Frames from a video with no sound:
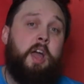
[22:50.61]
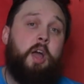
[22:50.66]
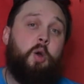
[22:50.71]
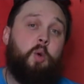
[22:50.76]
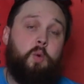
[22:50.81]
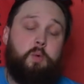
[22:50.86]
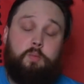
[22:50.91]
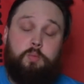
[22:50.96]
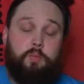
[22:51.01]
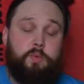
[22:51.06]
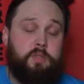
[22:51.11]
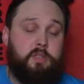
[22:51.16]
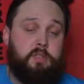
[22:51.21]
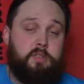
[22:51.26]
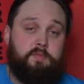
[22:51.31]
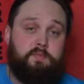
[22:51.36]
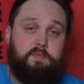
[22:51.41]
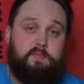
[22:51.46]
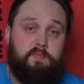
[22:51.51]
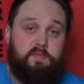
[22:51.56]
which
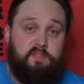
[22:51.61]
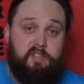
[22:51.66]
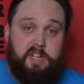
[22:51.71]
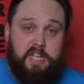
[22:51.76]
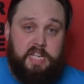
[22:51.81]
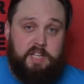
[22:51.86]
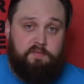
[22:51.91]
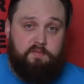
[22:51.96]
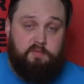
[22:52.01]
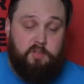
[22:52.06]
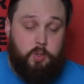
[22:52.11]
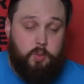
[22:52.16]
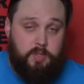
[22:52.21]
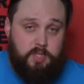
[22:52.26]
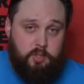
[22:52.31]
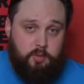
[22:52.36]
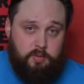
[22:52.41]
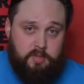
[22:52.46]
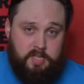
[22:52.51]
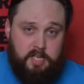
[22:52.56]
just really
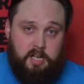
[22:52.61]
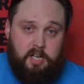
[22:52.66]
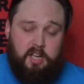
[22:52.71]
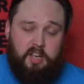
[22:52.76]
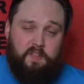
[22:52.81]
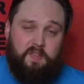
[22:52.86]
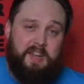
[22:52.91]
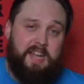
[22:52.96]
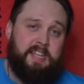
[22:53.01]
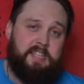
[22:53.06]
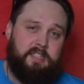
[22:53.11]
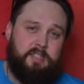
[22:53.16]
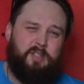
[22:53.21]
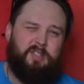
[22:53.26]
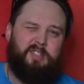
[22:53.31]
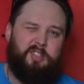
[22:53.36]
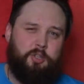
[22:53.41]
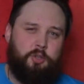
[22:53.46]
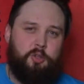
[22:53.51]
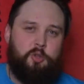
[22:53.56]
ruins your dive, and
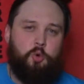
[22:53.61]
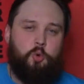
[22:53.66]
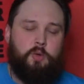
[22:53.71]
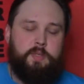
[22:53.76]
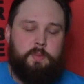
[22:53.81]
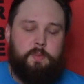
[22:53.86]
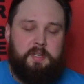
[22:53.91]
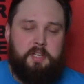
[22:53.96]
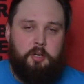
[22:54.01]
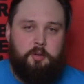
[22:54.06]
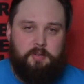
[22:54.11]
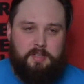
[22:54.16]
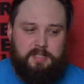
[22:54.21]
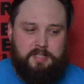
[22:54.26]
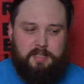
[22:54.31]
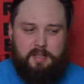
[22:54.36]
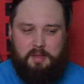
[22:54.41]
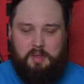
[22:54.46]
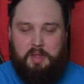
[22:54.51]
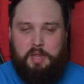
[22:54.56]
you'll always be known
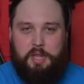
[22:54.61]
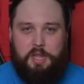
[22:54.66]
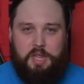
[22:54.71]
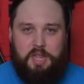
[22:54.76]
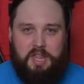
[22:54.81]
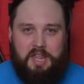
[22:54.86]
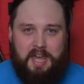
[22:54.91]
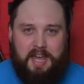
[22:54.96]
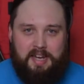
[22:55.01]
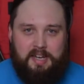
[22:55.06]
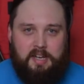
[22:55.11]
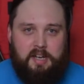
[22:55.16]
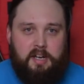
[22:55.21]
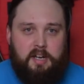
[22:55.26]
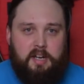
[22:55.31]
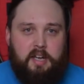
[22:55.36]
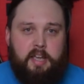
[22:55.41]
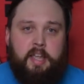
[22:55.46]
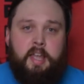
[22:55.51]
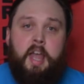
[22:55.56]
as that
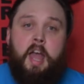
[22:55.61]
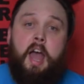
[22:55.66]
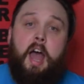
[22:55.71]
guy.